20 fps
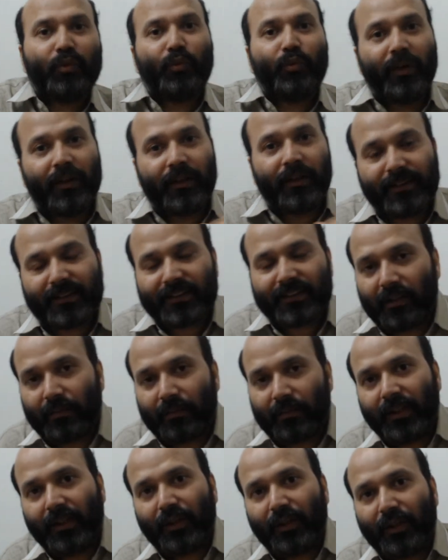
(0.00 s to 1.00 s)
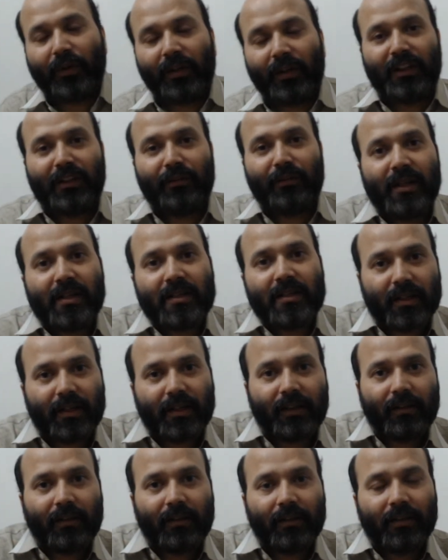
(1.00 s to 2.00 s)
one discovery, one
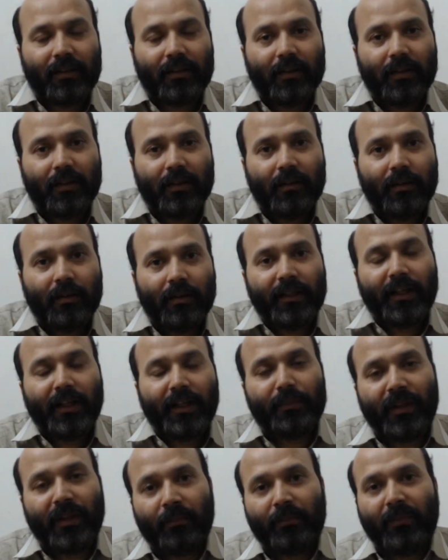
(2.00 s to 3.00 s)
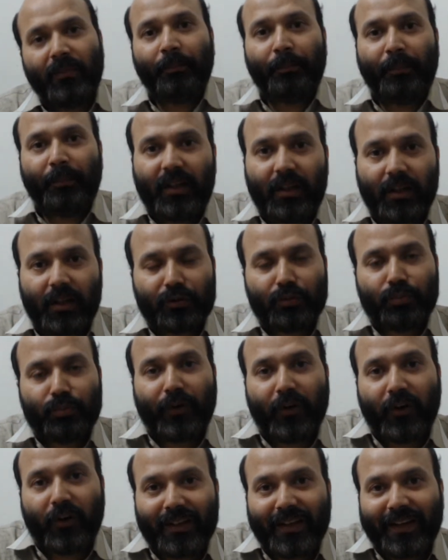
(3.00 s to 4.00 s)
invention give them impetus
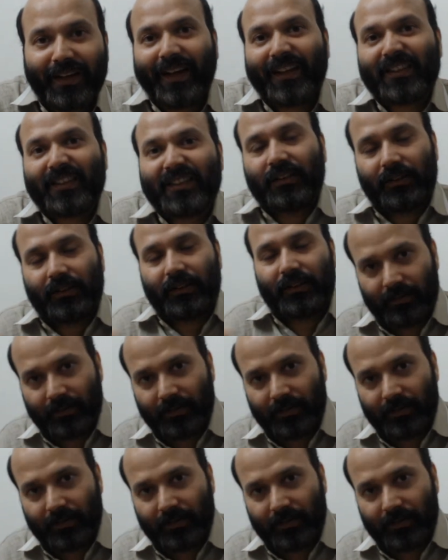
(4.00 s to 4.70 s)
for the next.